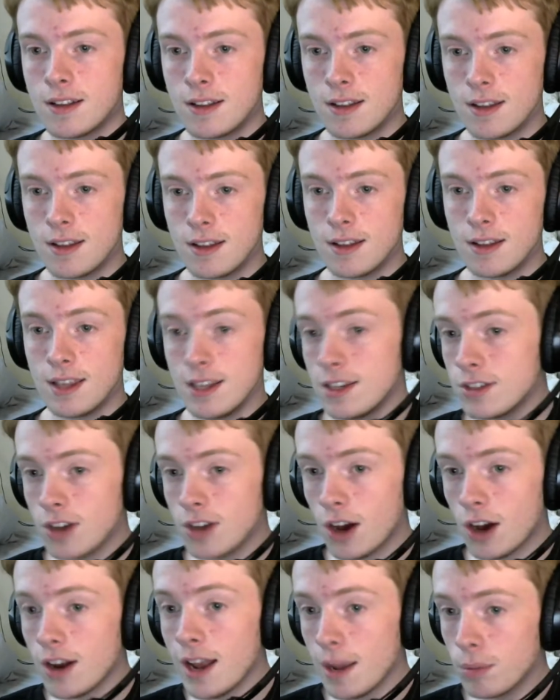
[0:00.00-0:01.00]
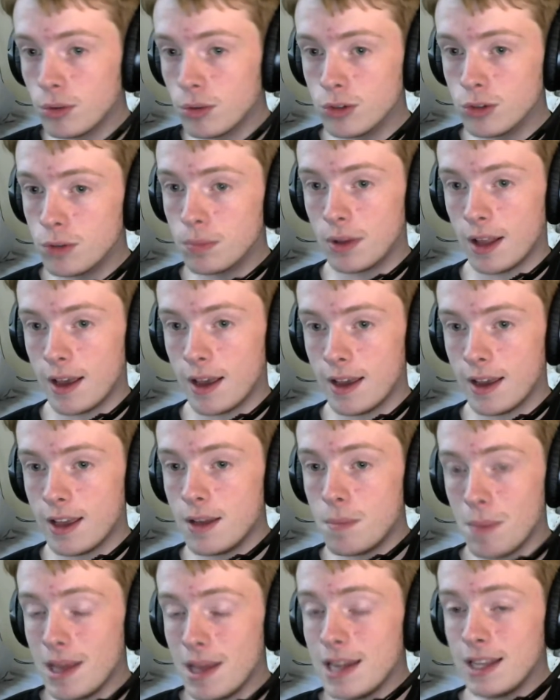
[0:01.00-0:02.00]
he is unable to play in
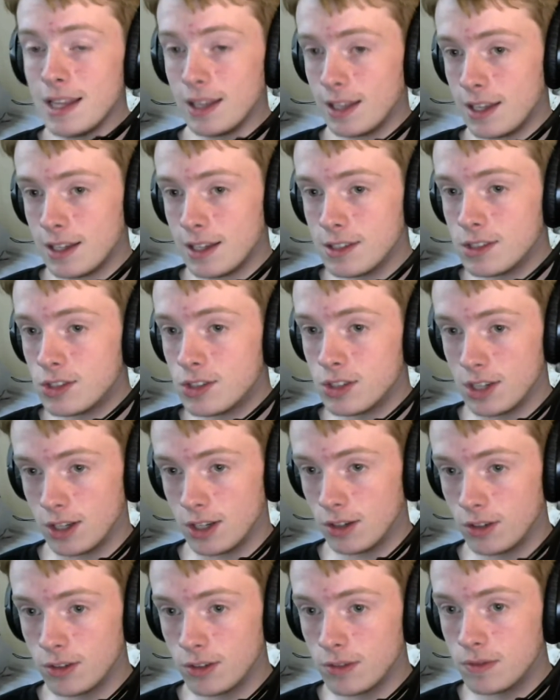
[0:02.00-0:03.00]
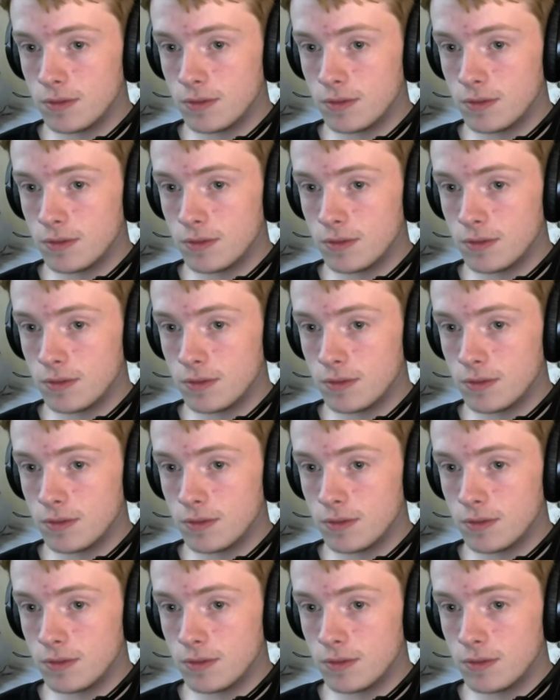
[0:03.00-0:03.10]
many leagues still.